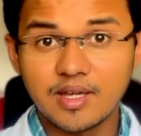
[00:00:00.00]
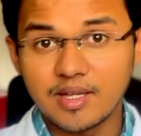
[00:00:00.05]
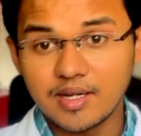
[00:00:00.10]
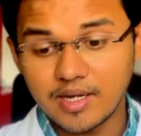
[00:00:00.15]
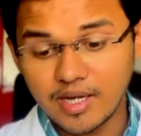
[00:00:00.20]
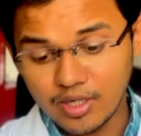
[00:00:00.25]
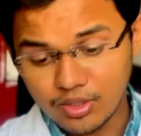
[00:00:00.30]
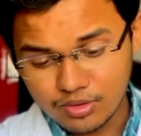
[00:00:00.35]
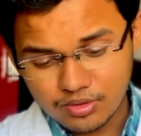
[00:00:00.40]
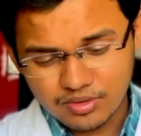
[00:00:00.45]

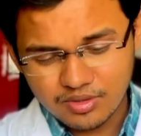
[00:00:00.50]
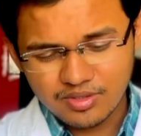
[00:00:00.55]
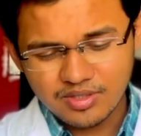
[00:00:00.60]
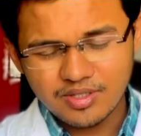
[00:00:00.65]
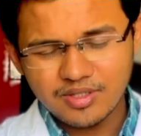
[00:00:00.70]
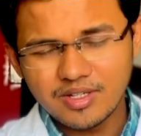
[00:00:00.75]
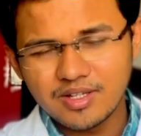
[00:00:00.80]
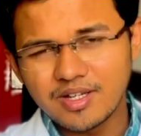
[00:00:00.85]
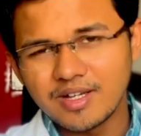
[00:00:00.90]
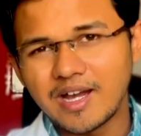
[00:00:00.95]
now
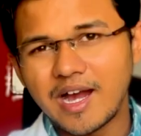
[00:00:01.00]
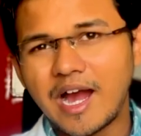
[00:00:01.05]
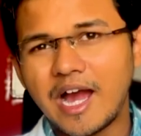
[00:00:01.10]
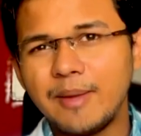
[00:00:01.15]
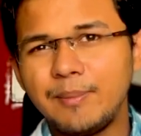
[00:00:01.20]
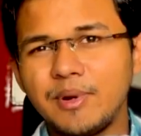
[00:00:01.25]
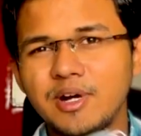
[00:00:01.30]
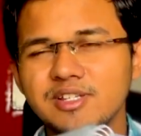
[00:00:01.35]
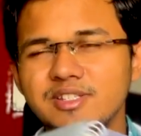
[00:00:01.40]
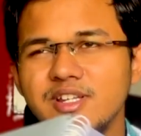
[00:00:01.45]
I
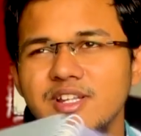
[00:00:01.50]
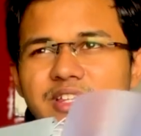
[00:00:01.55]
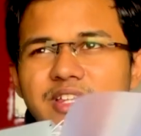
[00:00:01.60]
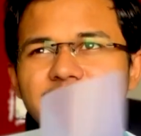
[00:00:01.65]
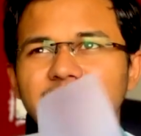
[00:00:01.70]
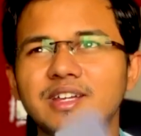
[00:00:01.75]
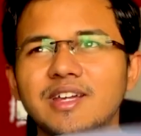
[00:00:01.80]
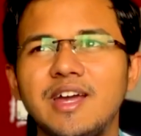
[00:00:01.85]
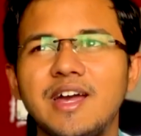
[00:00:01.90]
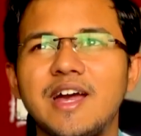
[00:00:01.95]
personally
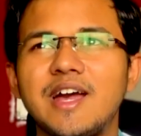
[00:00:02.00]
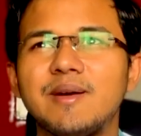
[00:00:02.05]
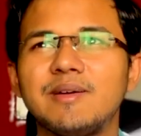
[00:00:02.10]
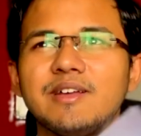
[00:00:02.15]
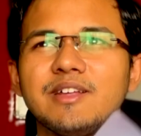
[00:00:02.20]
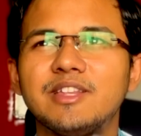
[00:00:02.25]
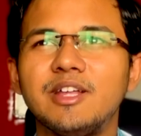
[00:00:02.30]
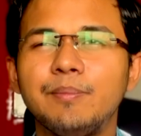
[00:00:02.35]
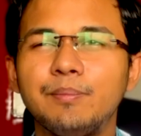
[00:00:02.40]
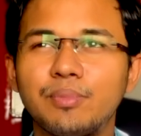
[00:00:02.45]
think
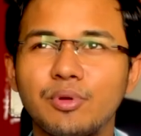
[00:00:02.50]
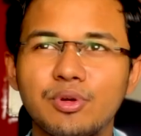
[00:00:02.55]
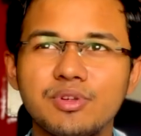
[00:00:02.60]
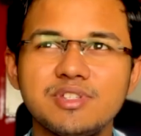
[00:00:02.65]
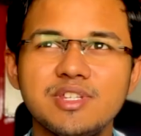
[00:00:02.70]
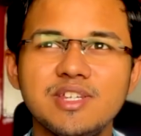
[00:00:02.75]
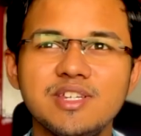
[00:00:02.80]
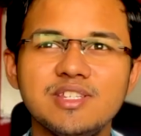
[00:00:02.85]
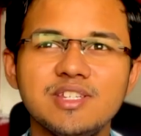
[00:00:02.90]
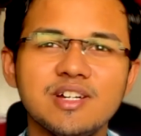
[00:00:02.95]
the
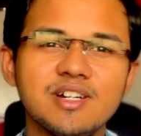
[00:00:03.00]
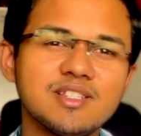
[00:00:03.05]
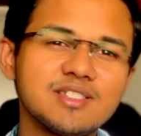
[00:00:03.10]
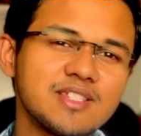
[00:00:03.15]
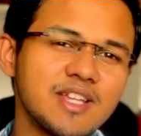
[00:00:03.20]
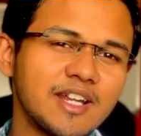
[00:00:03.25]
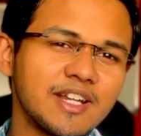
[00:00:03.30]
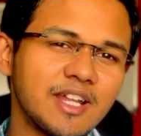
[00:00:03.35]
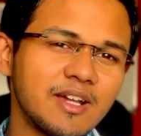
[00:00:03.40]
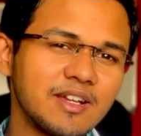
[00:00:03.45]
procedures
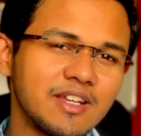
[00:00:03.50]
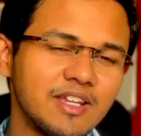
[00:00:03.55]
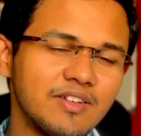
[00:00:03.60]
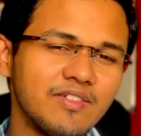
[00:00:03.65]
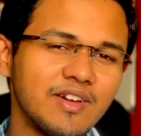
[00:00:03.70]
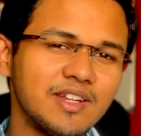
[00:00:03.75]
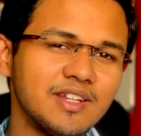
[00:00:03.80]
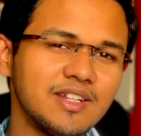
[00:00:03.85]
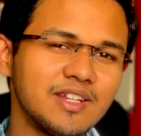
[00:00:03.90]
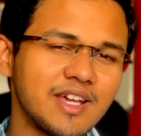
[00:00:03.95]
that are
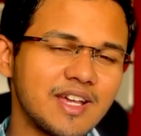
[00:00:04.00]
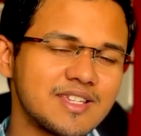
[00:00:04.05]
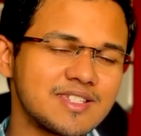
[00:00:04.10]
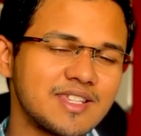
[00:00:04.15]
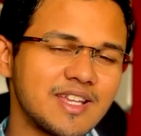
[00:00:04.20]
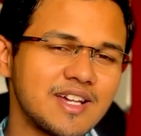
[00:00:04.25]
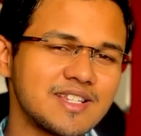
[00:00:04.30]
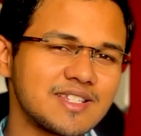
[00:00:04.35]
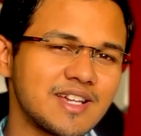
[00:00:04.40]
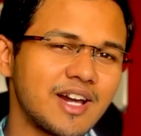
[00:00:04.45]
given in S
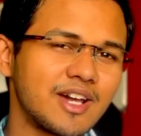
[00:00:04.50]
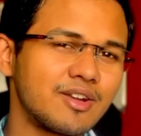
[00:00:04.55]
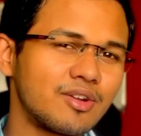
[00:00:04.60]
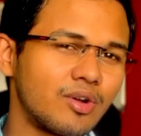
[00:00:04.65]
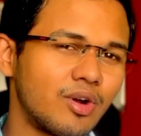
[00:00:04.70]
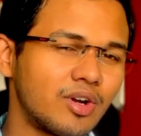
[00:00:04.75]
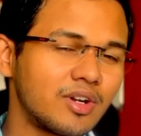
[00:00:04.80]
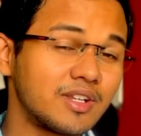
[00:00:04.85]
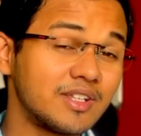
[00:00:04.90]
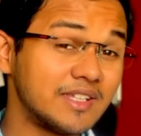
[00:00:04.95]
Das are
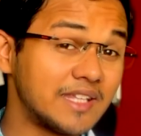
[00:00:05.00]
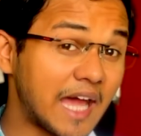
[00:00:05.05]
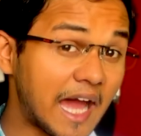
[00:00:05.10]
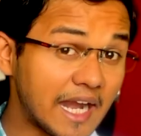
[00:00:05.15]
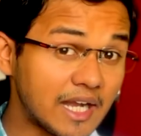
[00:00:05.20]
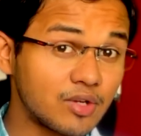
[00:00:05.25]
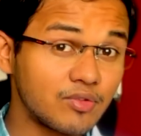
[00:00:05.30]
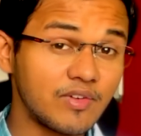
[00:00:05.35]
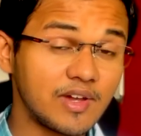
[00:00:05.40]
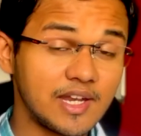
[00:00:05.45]
not
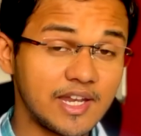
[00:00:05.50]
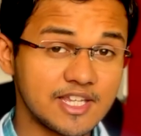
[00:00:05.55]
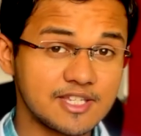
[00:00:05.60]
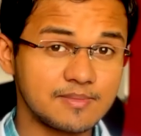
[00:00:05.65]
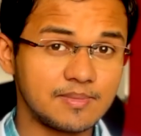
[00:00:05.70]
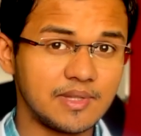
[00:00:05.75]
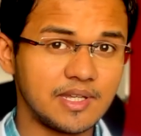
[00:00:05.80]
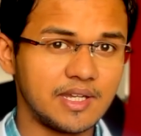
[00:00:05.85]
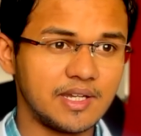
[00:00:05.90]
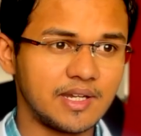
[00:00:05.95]
that well
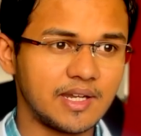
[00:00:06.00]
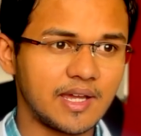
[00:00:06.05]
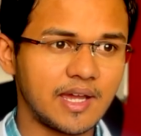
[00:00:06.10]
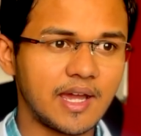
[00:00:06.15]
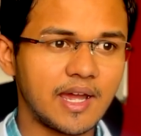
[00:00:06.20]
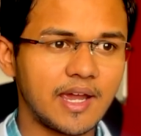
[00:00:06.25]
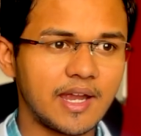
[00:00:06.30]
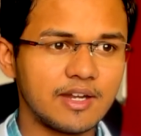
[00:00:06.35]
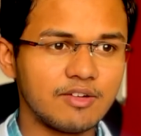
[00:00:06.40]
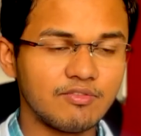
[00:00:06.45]
explained
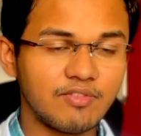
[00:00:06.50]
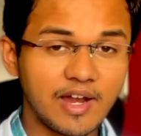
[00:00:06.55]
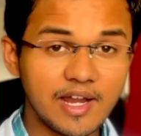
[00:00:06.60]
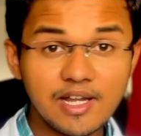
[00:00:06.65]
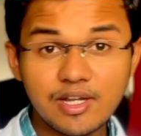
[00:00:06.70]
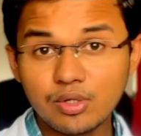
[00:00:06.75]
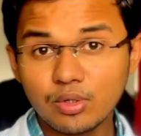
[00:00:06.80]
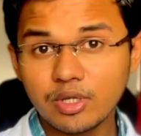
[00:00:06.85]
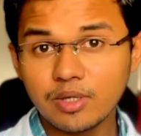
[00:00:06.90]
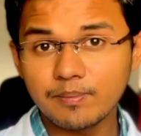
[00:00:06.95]
and while
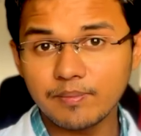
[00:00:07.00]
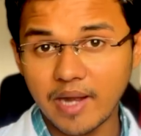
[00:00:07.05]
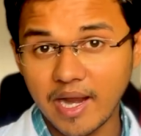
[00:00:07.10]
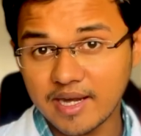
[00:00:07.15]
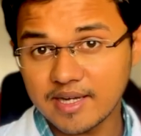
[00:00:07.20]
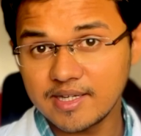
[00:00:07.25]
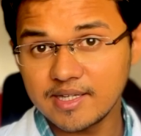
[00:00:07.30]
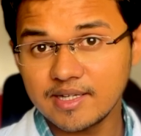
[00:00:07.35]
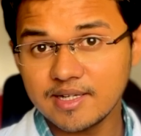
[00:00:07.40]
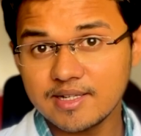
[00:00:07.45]
doing
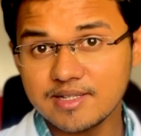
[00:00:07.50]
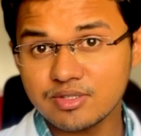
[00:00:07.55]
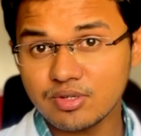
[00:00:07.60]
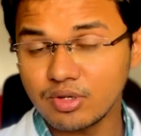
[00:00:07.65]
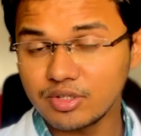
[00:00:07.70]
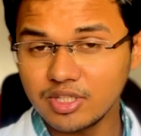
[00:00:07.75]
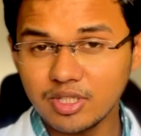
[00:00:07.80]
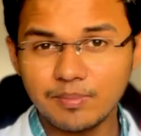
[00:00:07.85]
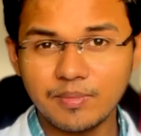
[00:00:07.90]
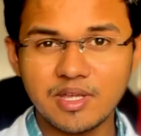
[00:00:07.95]
practicals
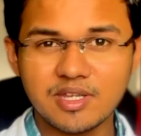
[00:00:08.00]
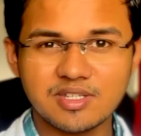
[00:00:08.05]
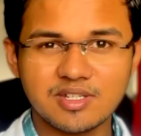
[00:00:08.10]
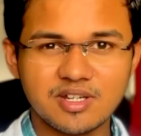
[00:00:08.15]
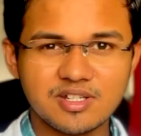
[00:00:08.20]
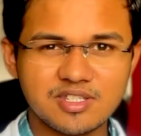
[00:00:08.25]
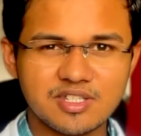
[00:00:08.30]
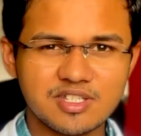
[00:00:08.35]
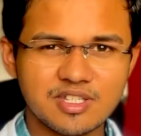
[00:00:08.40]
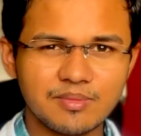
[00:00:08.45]
on the
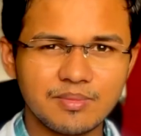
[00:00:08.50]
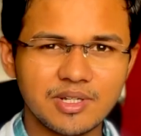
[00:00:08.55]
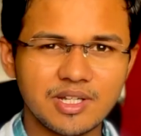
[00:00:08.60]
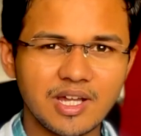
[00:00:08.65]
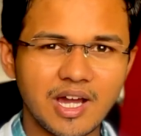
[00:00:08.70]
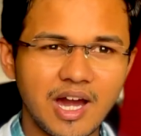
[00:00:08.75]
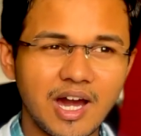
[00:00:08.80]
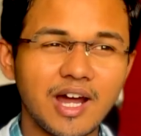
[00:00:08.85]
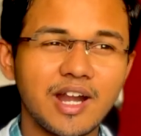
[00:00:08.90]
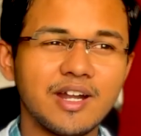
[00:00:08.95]
patients it's a bit
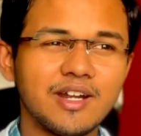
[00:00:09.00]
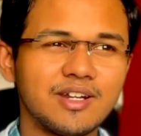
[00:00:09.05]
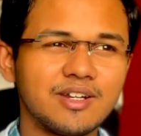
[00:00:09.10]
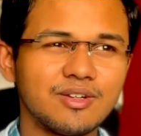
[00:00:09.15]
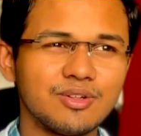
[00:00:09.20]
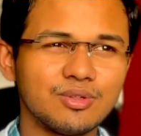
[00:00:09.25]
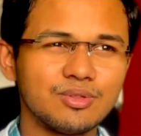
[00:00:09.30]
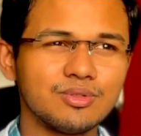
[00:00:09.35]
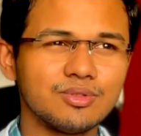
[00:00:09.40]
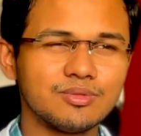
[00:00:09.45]
hard
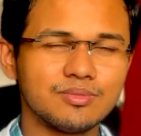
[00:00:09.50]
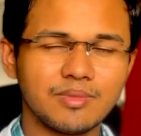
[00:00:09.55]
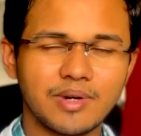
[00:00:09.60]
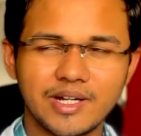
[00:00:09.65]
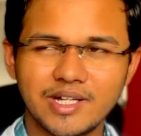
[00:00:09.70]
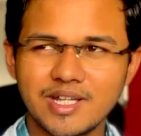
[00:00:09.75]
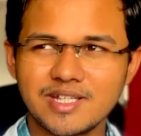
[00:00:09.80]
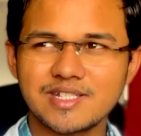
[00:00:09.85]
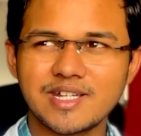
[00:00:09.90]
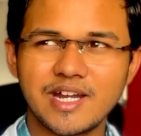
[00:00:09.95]
to
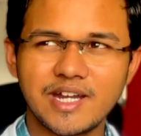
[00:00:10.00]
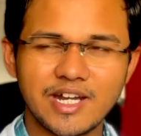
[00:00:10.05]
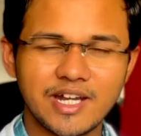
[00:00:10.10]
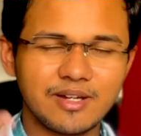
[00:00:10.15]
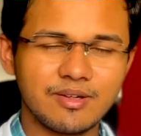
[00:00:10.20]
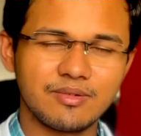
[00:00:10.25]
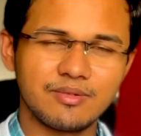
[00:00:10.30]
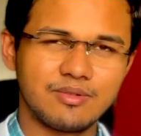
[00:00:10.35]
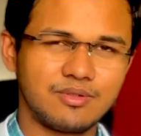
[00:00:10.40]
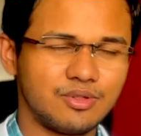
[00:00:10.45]
understand
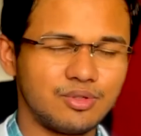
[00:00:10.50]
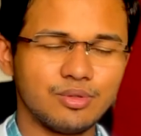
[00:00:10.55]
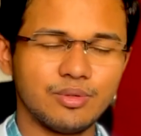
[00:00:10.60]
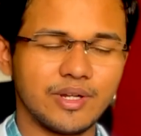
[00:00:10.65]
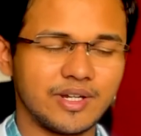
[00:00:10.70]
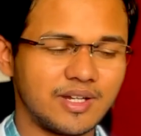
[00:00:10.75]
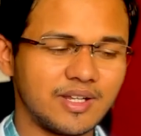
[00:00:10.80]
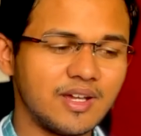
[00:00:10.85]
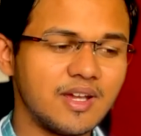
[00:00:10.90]
and do it.